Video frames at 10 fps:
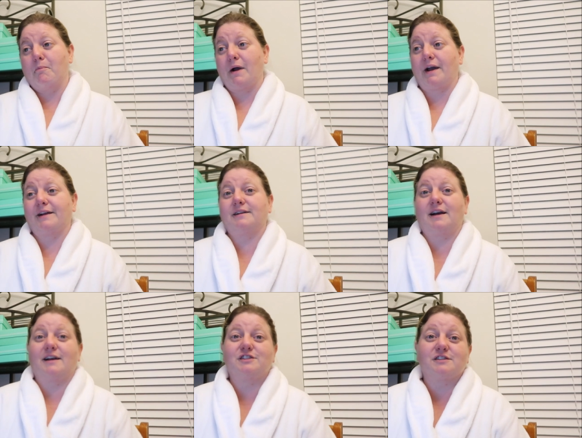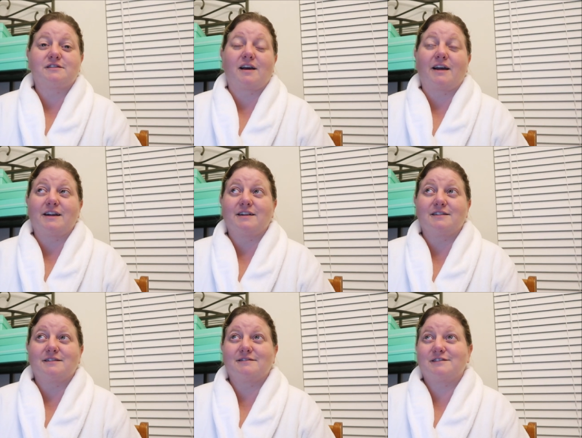but I just, I
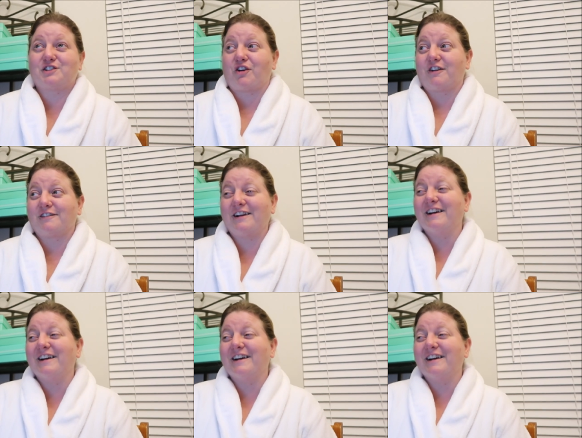didn't start.